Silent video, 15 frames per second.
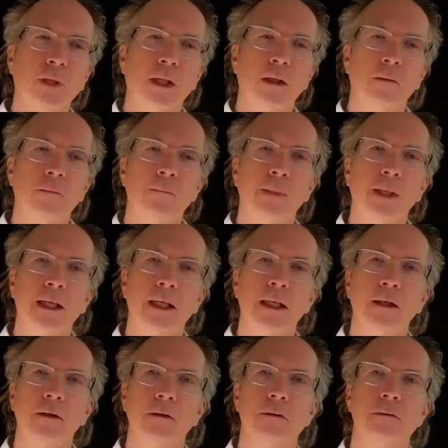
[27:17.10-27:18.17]

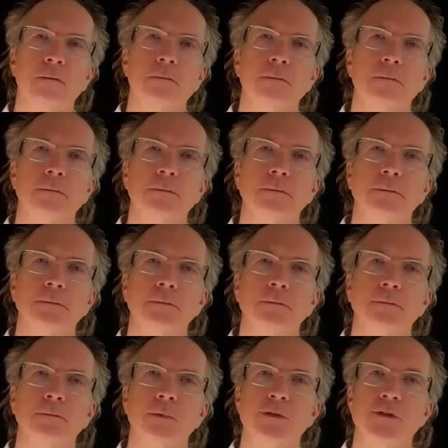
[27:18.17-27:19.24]
by
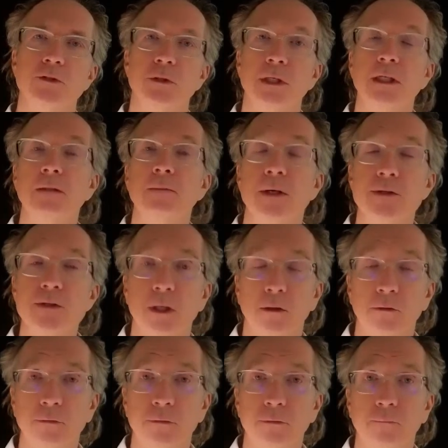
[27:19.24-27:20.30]
restraining
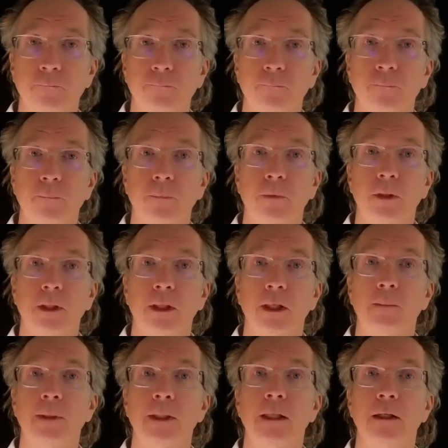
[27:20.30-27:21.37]
myself, I
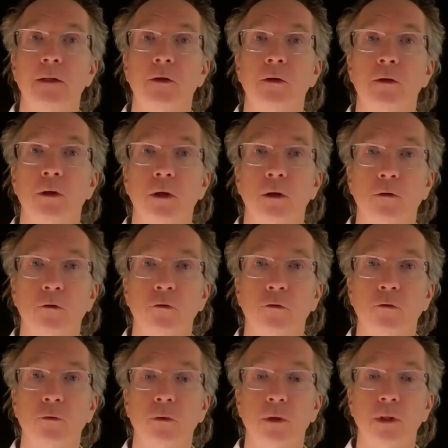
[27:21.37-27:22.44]
began to
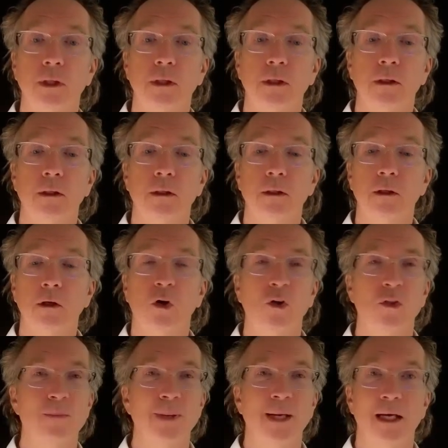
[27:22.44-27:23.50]
notice all
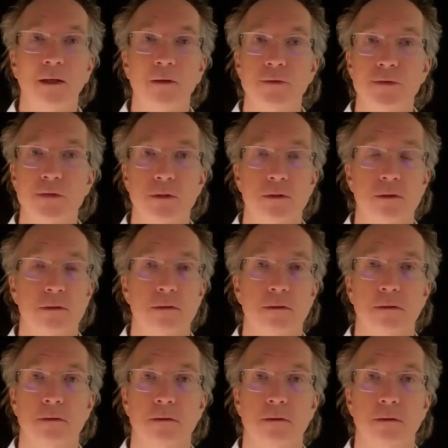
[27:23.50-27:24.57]
the patterns
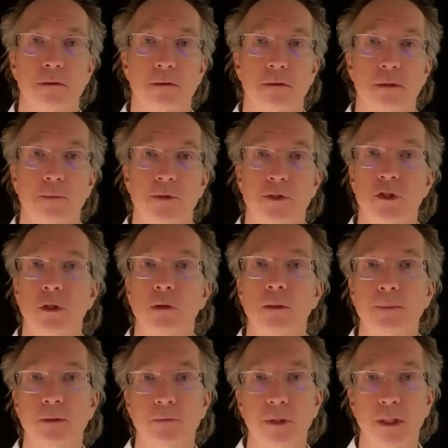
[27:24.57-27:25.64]
that would show
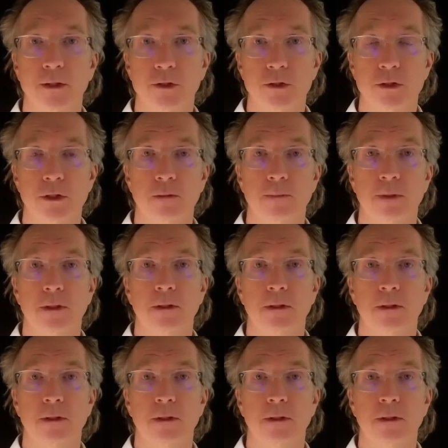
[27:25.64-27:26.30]
up in relationship.